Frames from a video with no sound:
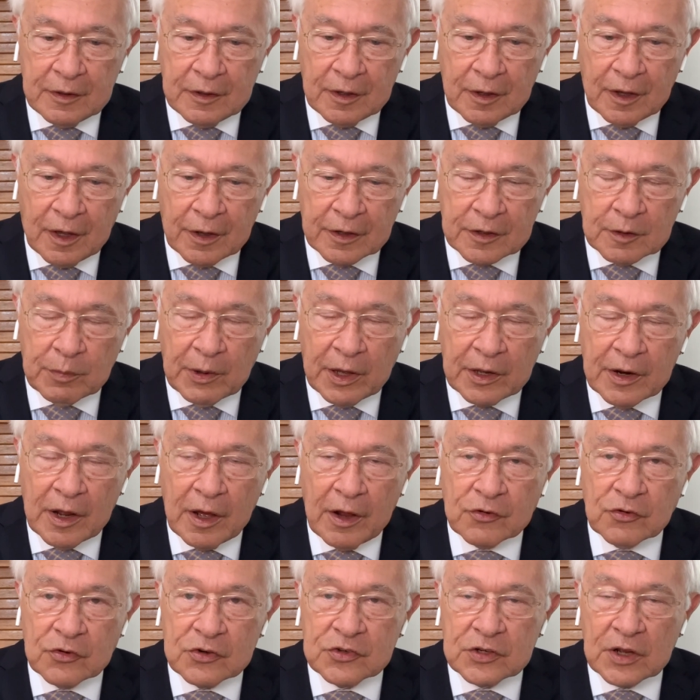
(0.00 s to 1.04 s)
and about
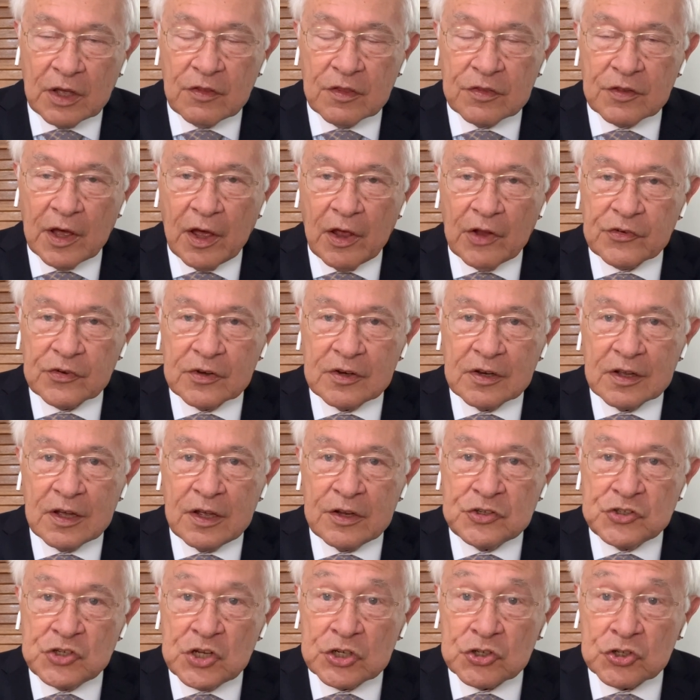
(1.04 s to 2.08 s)
110,000
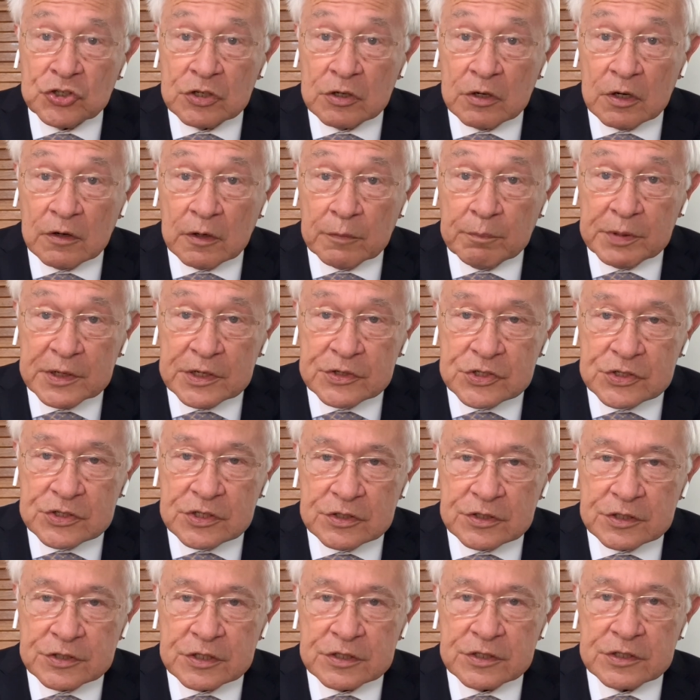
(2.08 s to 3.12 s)
additional
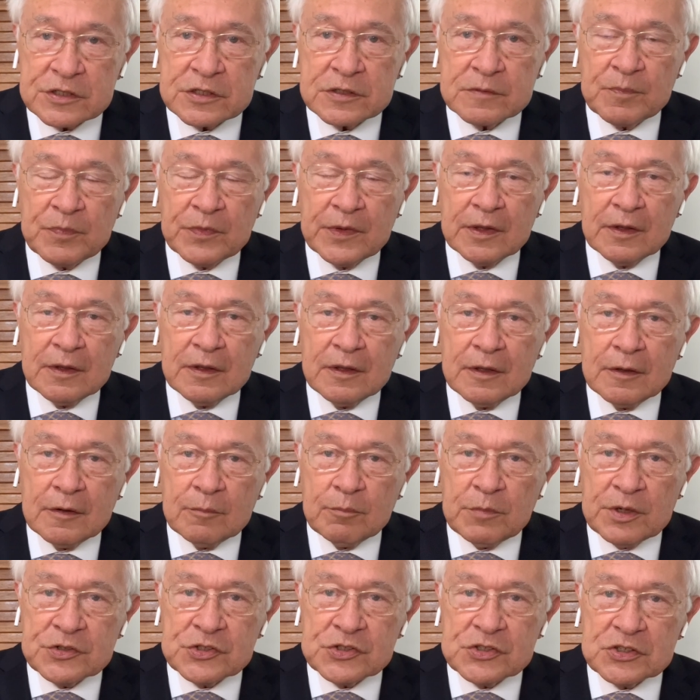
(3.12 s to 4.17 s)
businesses
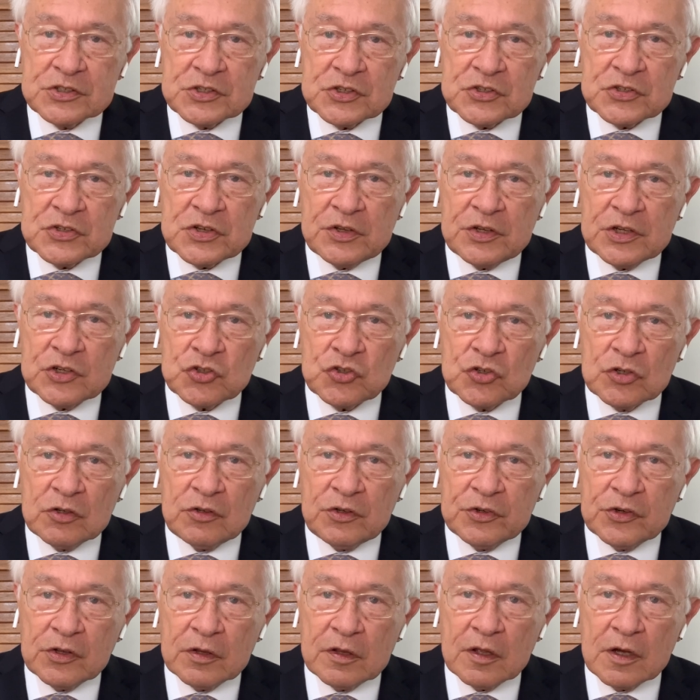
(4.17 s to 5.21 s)

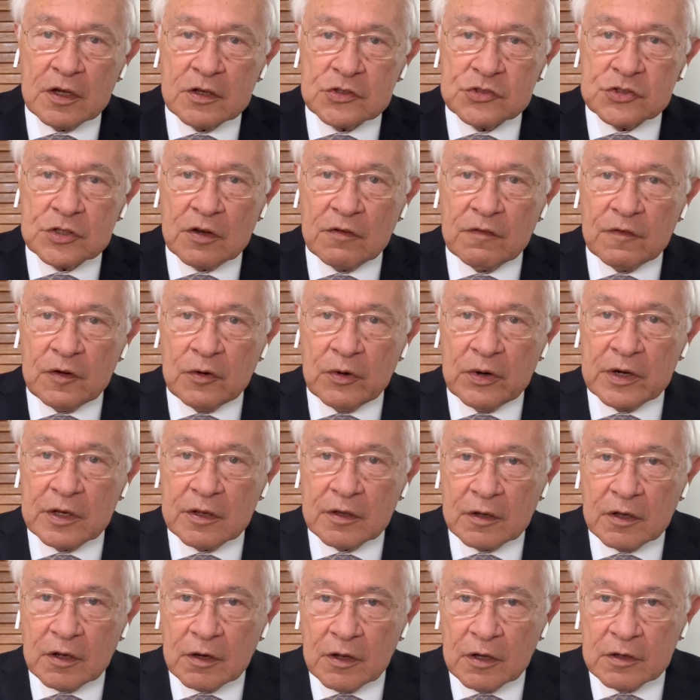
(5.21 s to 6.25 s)
additional to those that have already
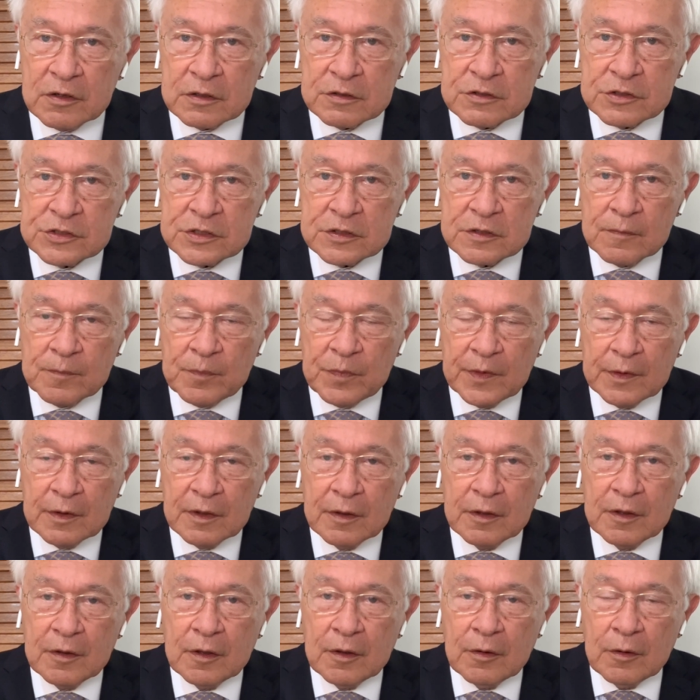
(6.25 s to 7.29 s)
closed,
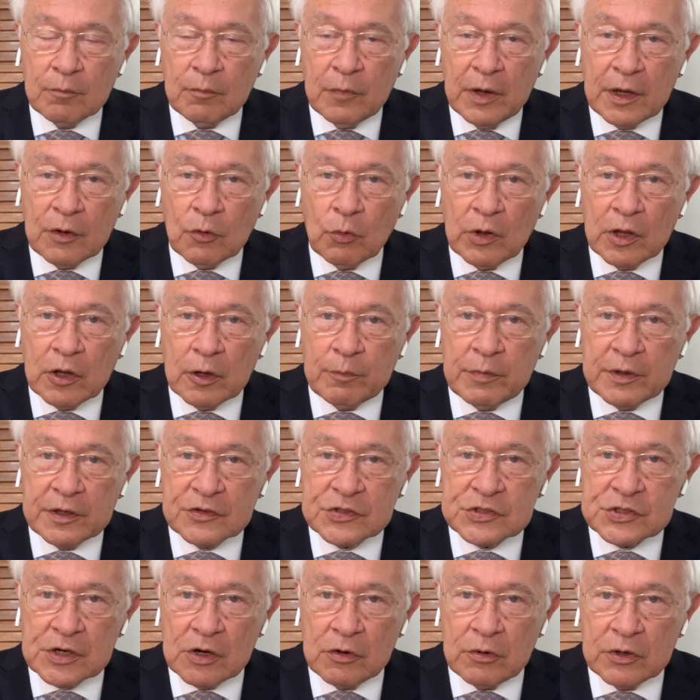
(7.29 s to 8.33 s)
may well be
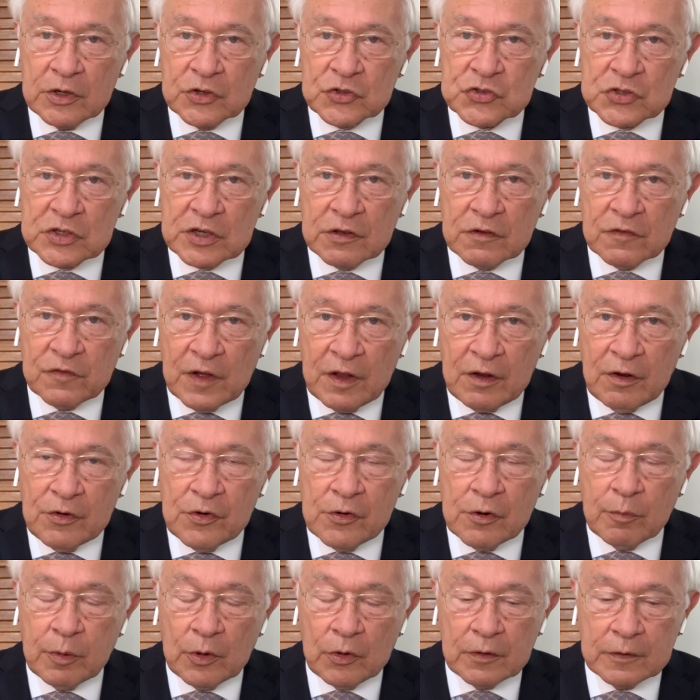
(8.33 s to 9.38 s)
seriously
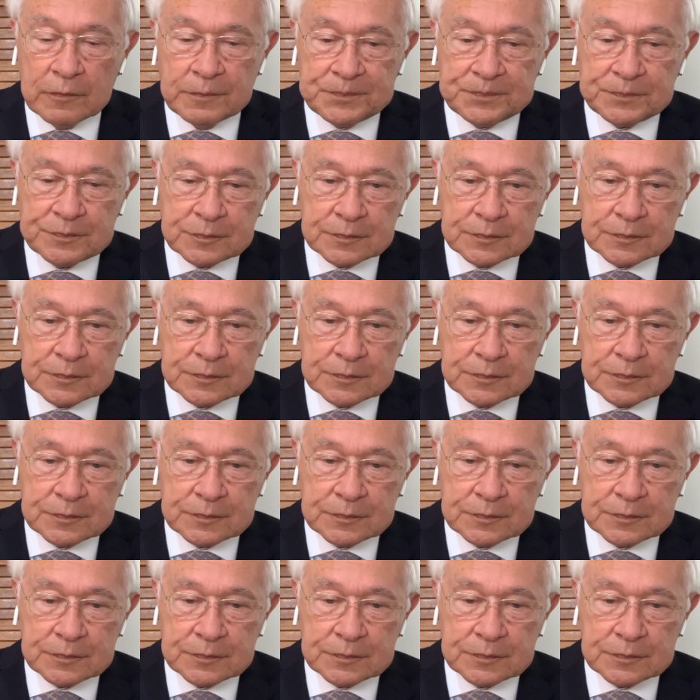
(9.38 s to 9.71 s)
vulnerable.